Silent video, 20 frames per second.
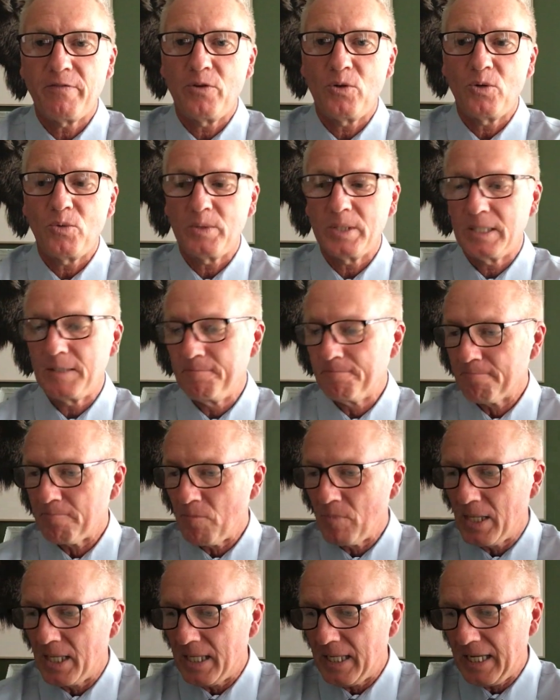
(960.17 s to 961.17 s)
forward.
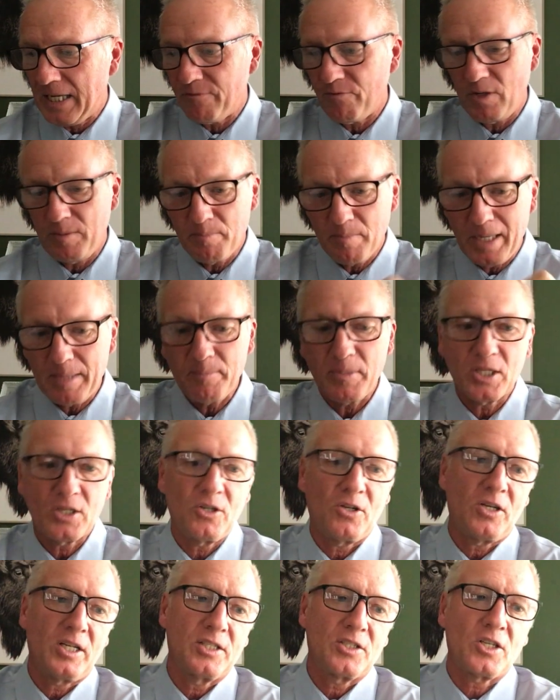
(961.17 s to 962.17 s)
And remember,
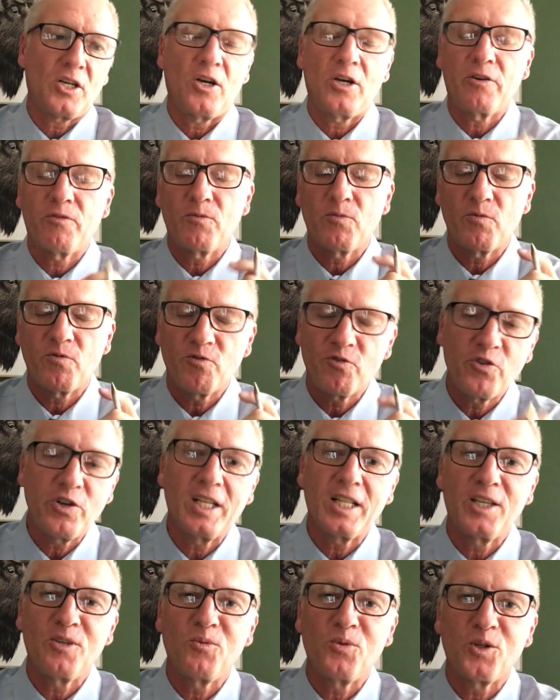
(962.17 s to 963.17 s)
guys, I
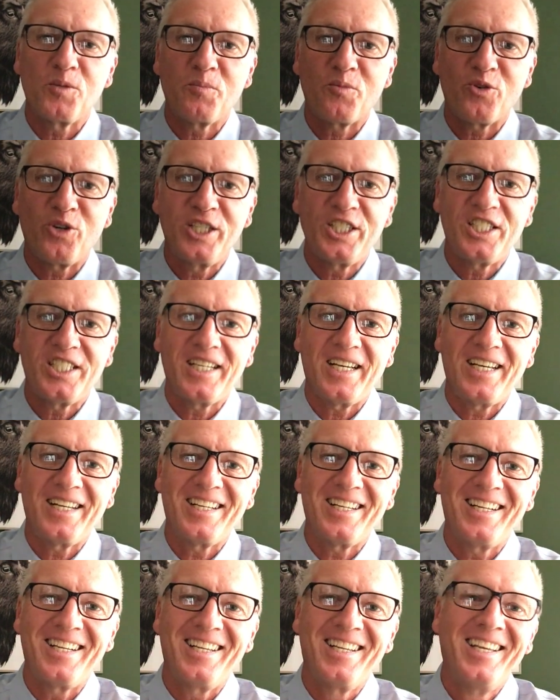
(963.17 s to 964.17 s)
really would appreciate
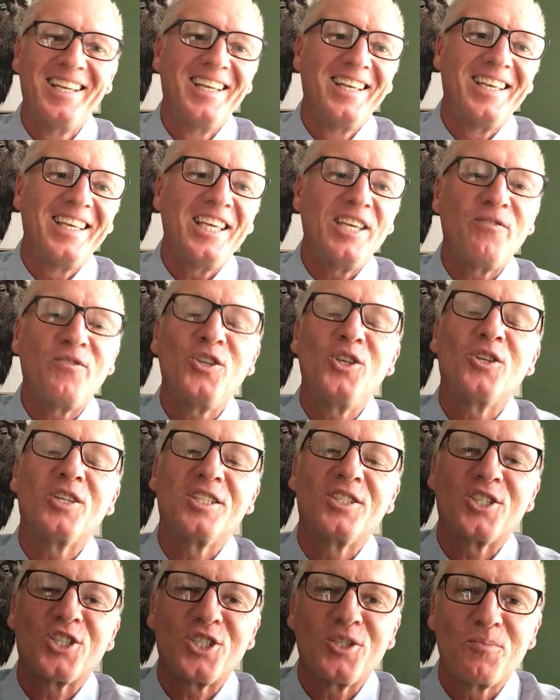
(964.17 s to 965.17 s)
it if you
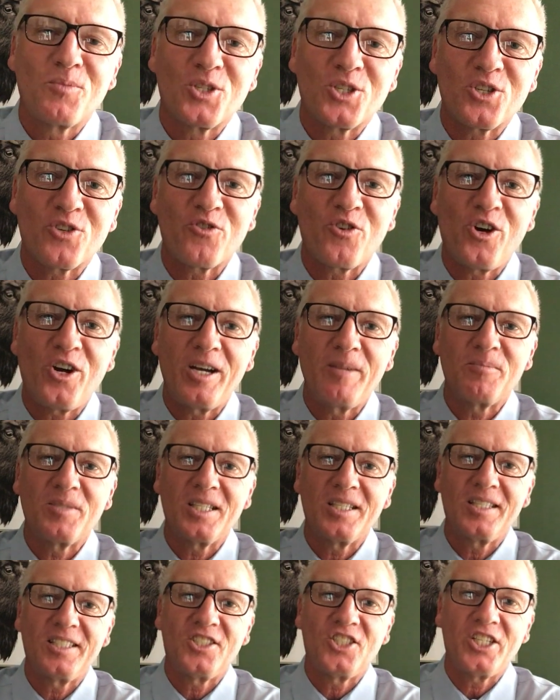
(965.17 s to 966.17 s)
could subscribe
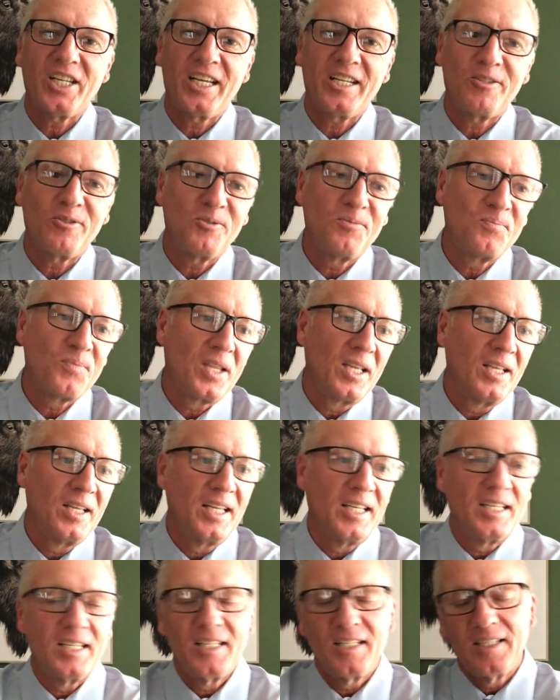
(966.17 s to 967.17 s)
to the channel,
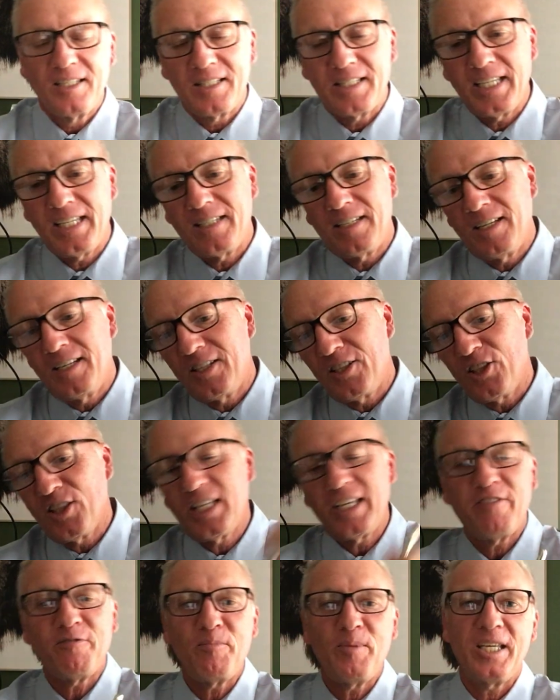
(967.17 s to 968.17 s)
then
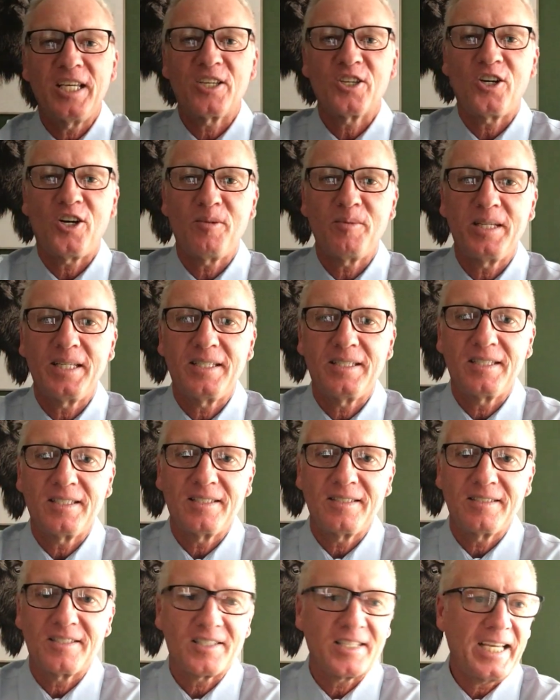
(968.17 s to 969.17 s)
leave me a comment
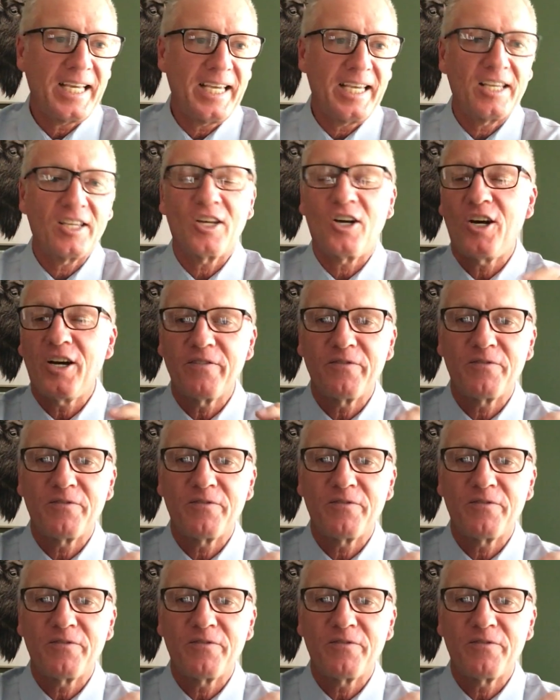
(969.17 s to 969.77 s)
saying